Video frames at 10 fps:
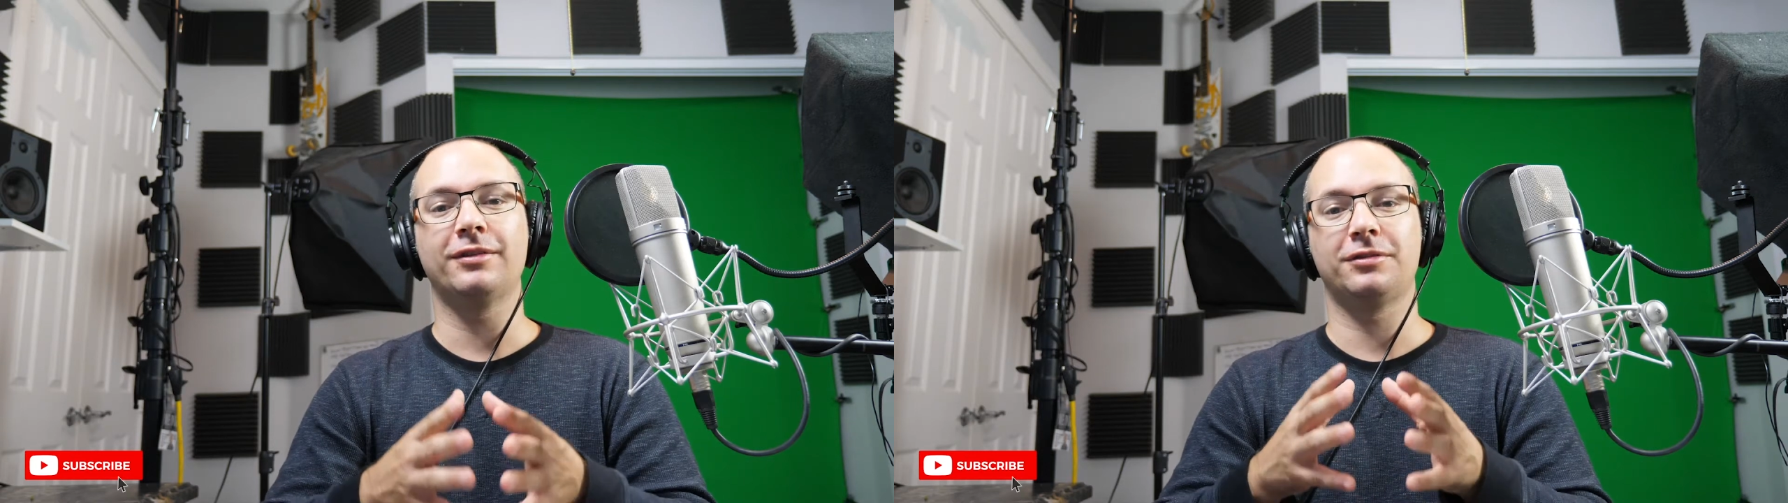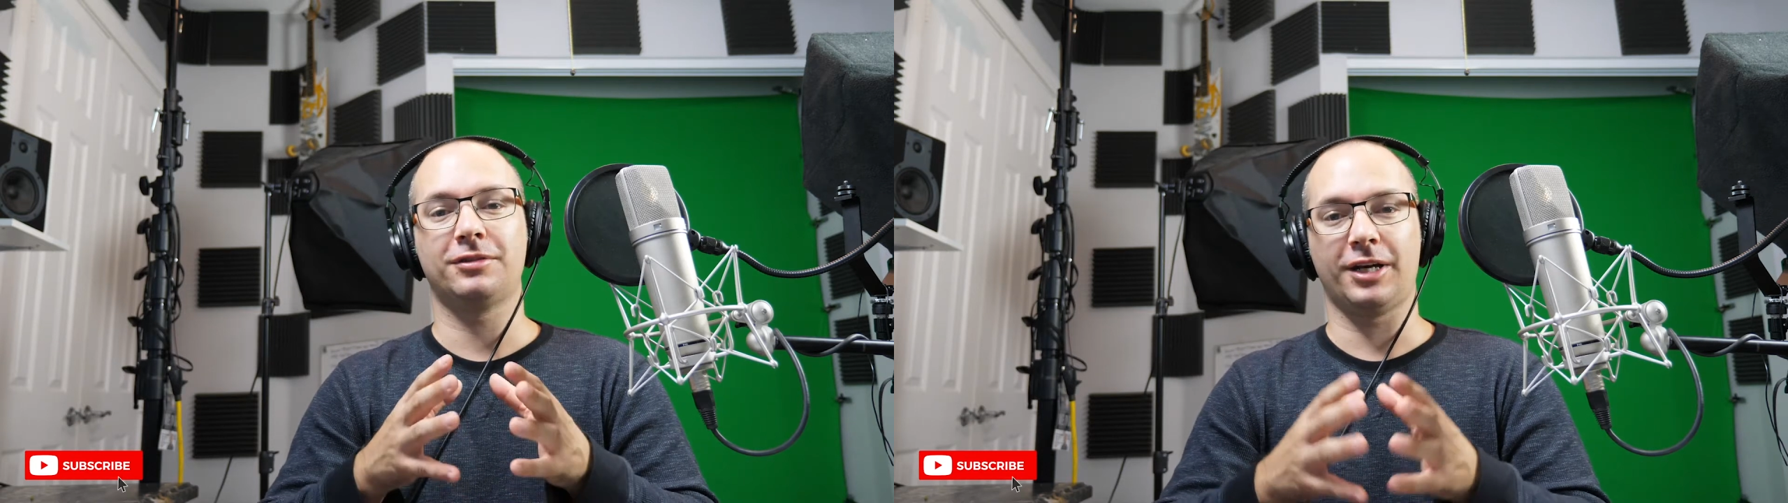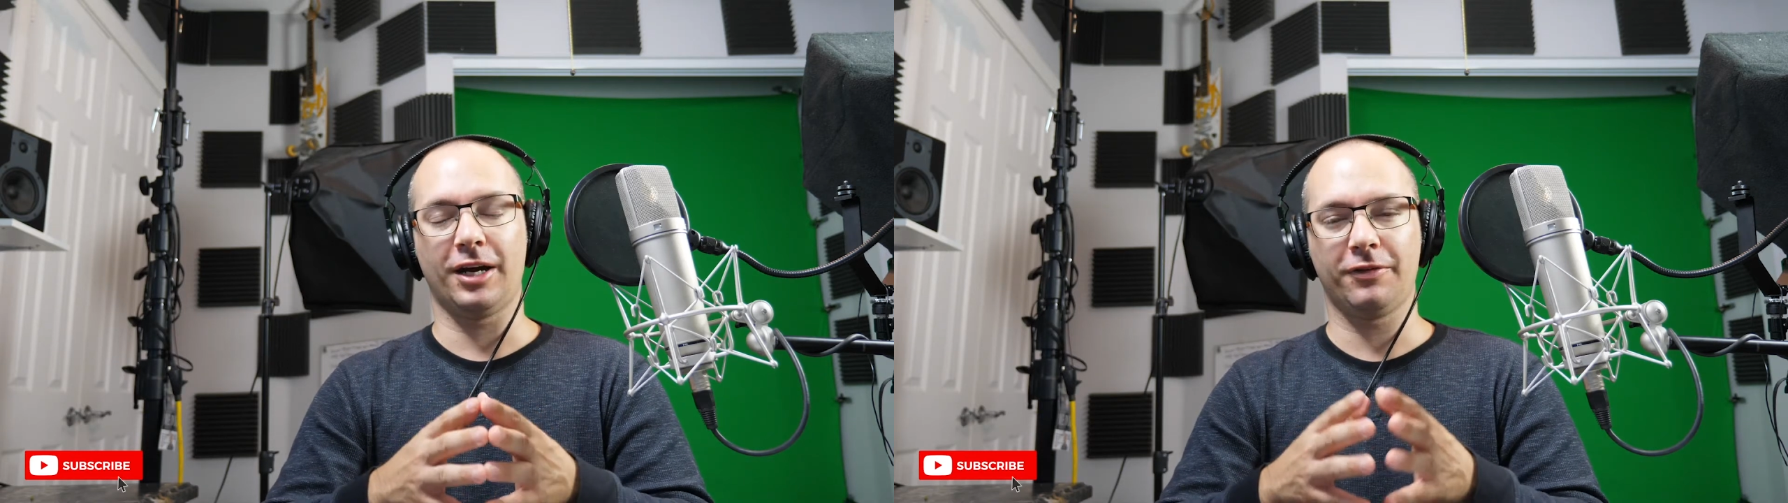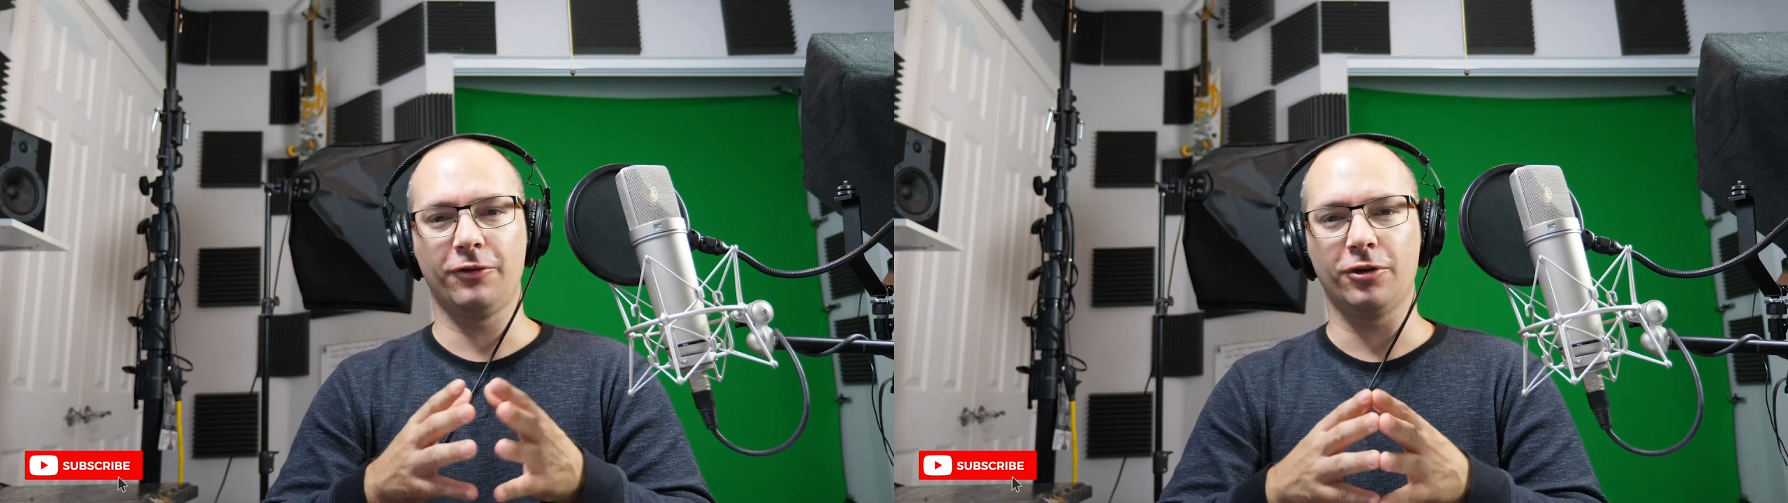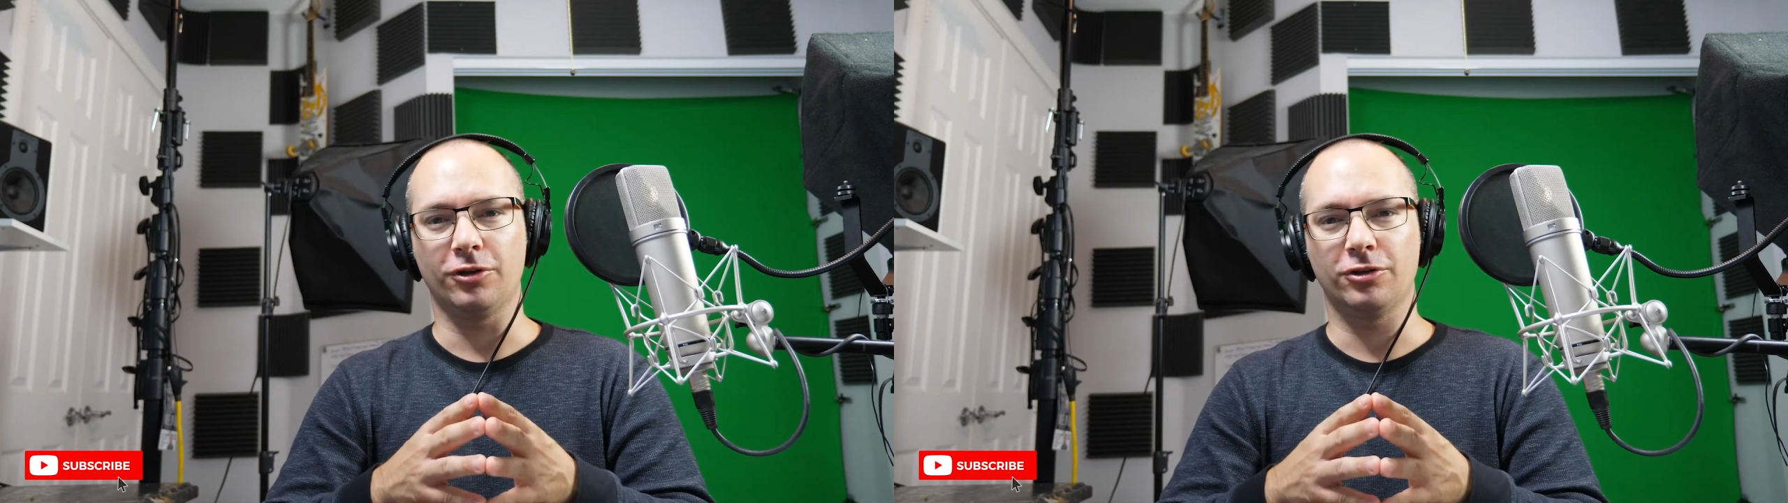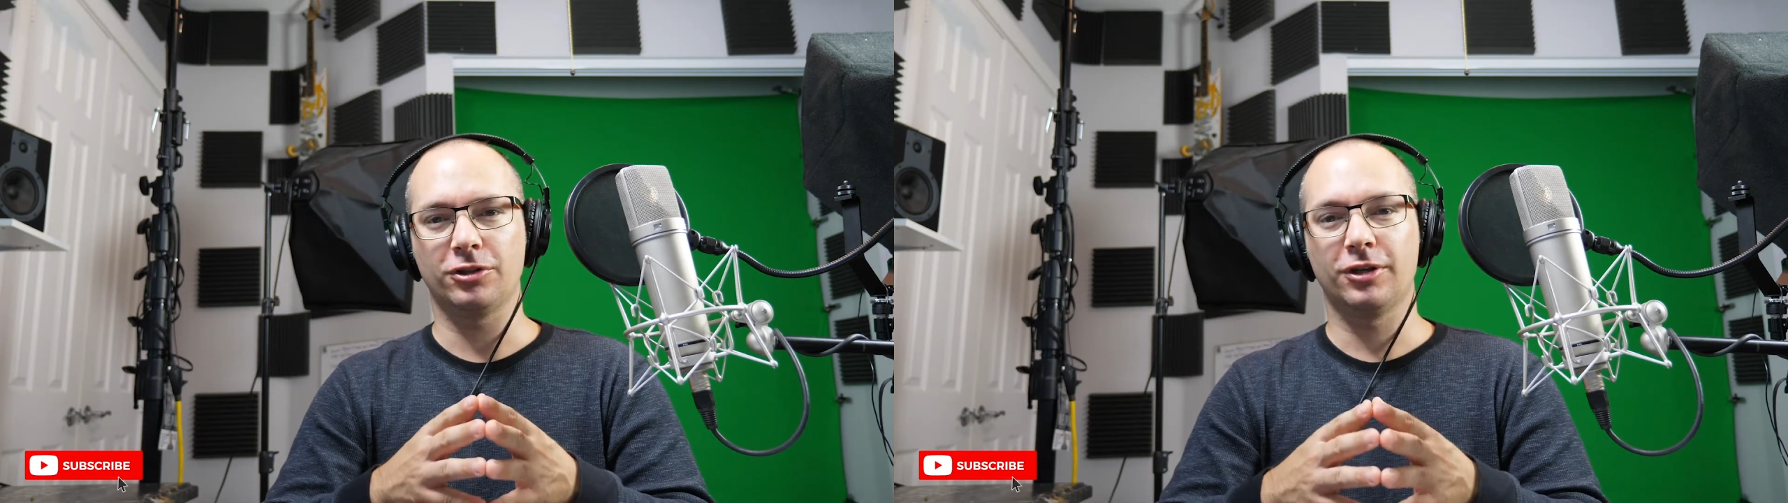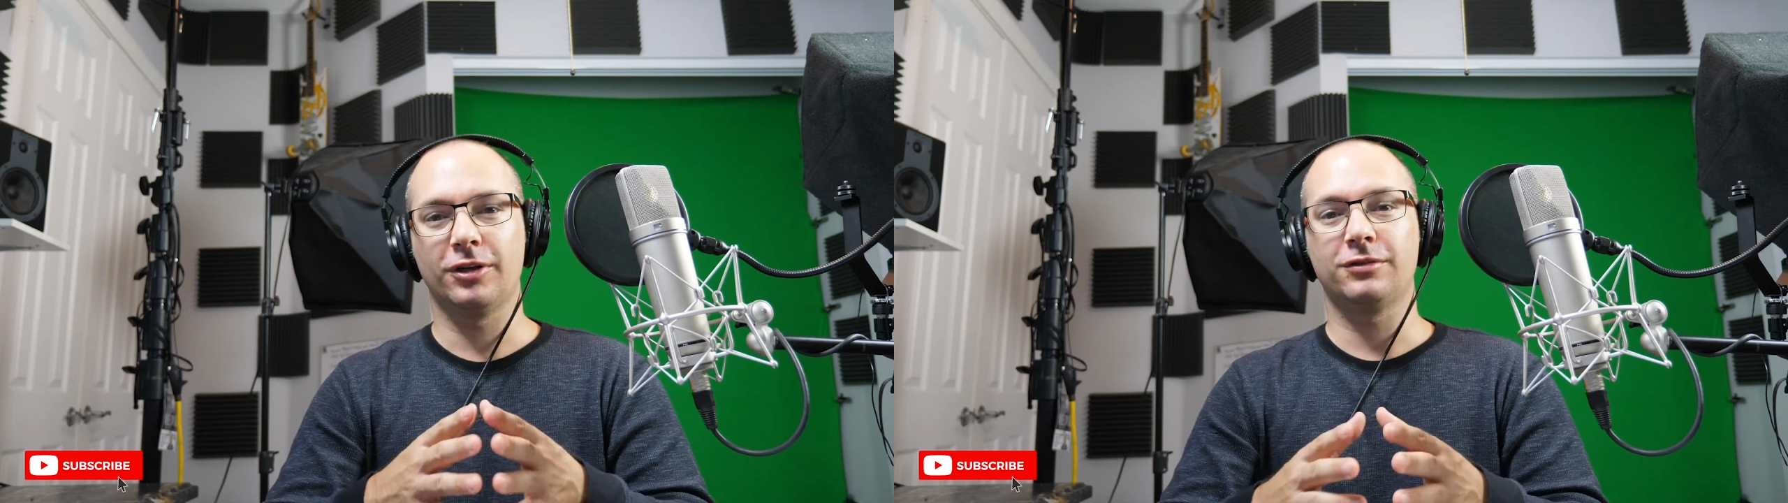stock footage